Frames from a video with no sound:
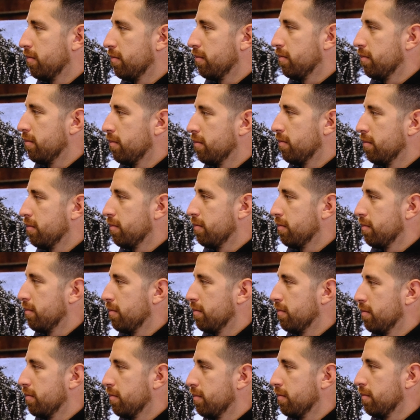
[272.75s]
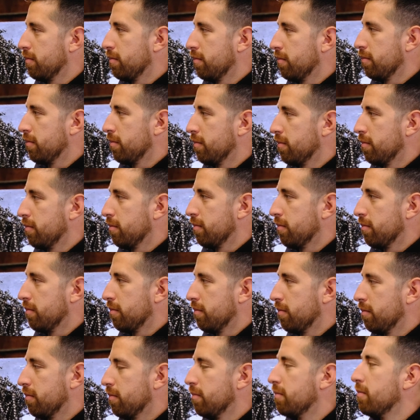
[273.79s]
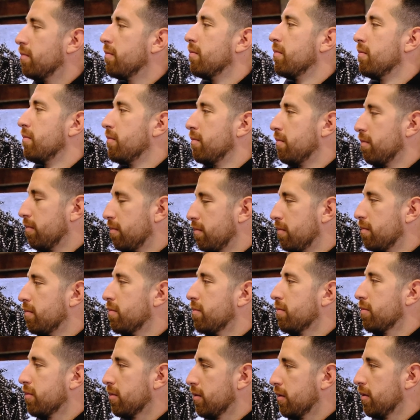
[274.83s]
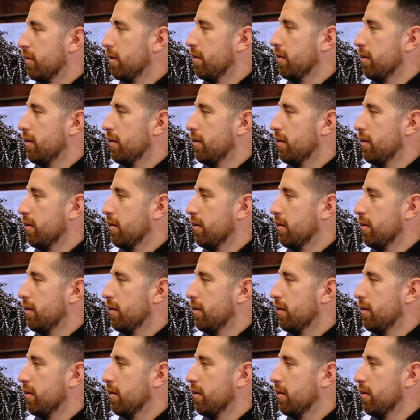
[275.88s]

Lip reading: No words are spoken by the person on screen.